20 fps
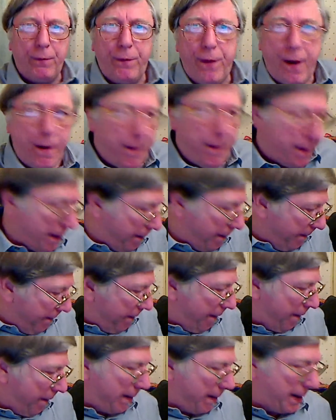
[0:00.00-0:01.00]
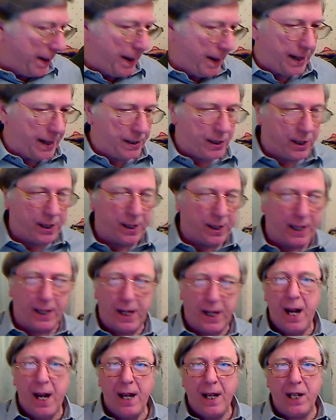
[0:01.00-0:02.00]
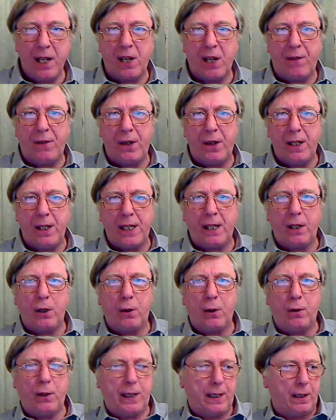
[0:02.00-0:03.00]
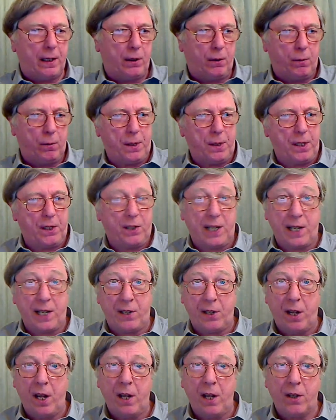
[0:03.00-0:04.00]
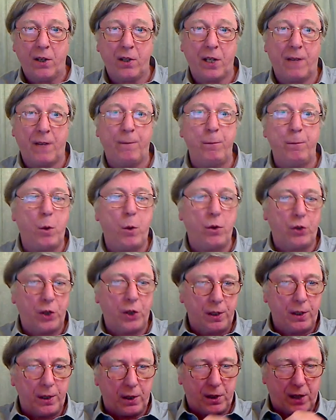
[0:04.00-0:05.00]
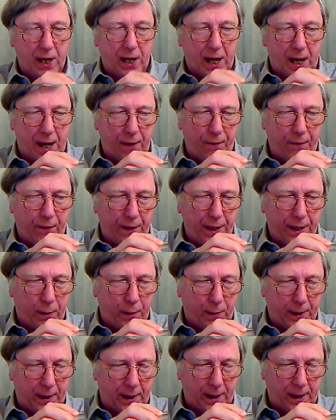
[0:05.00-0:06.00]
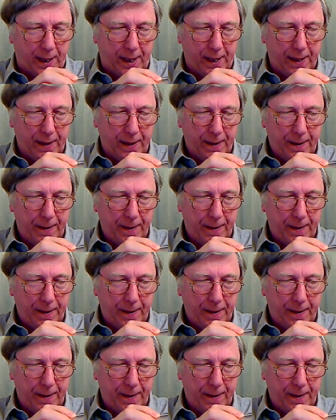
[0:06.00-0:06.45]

Very, very nice indeed. Let's have a little quick look what it says, because I'm watching the time very quickly.